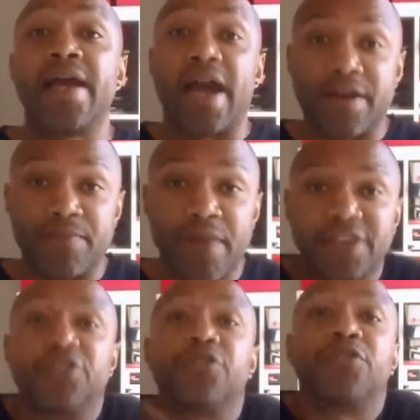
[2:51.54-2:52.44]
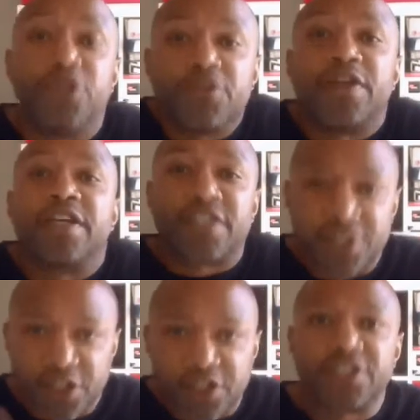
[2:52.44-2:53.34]
And as you do this,
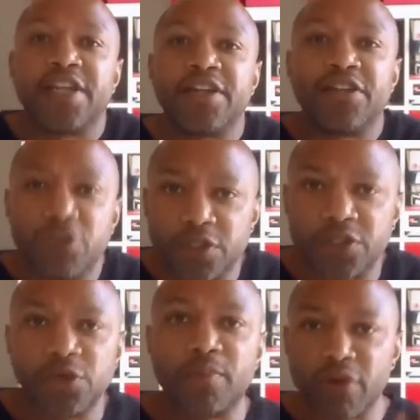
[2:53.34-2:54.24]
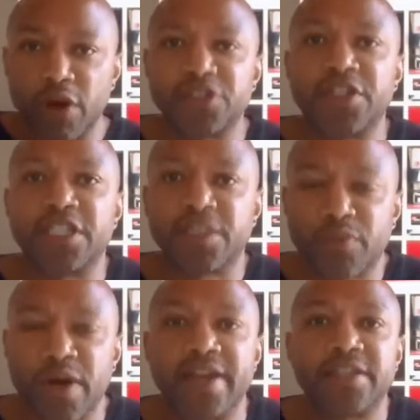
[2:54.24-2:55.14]
as you continue to approach and
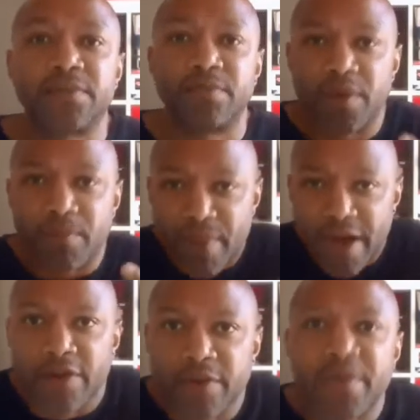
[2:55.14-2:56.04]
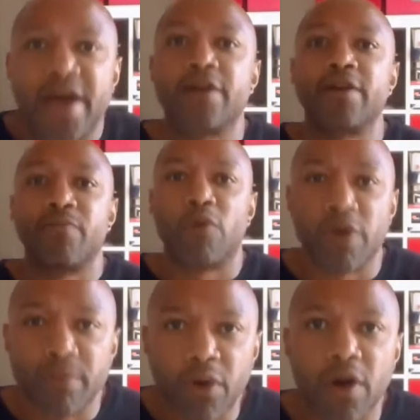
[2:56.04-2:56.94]
express better and better and
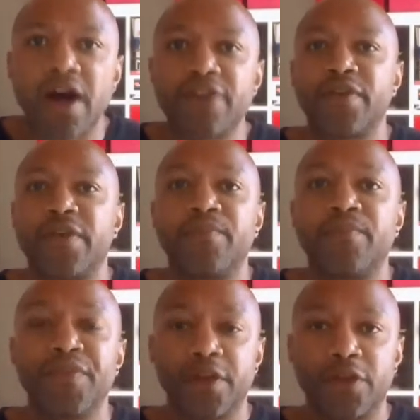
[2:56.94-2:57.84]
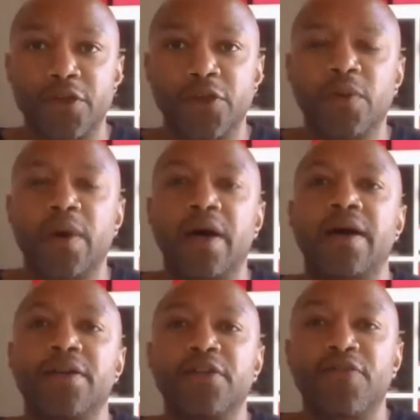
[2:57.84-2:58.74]
more often, you
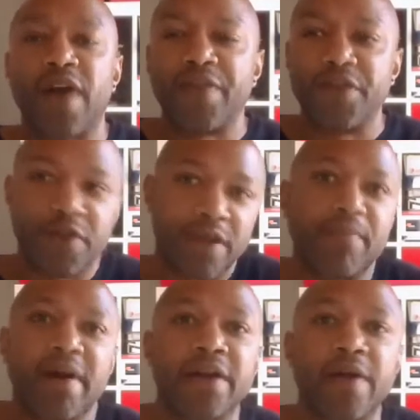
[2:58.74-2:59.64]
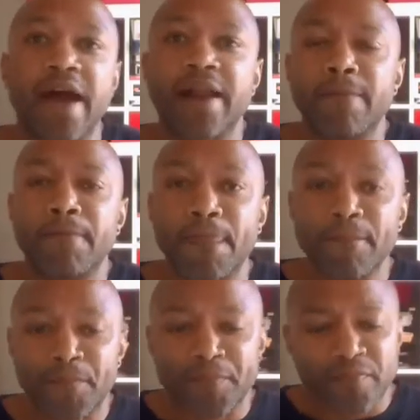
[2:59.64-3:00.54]
find that you get better at it.
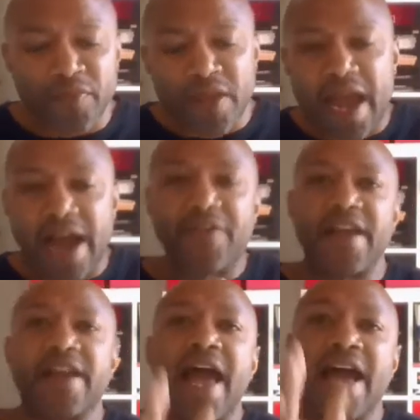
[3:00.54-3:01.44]
And then